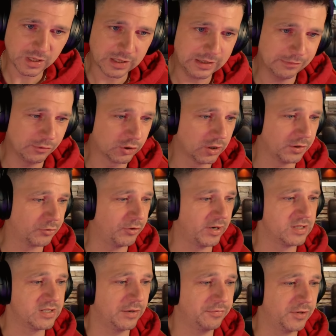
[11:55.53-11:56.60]
I'll have a look at the
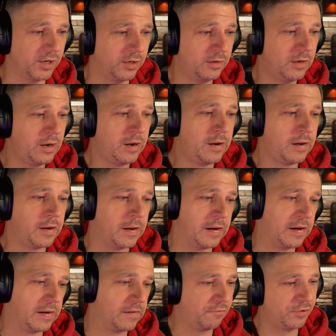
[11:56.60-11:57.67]
credits after.
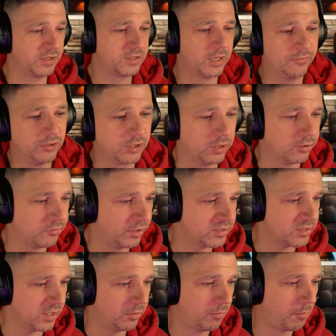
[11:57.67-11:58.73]
Uh, in fact, I'll have a look at the
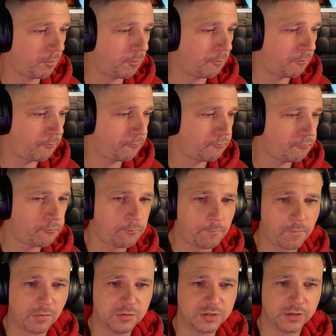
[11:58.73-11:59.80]
credits now.
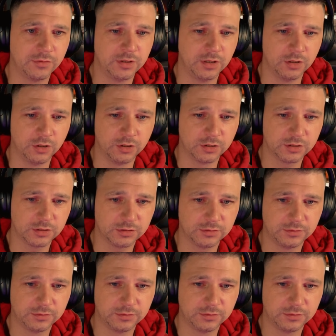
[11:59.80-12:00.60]
Let's have a little look.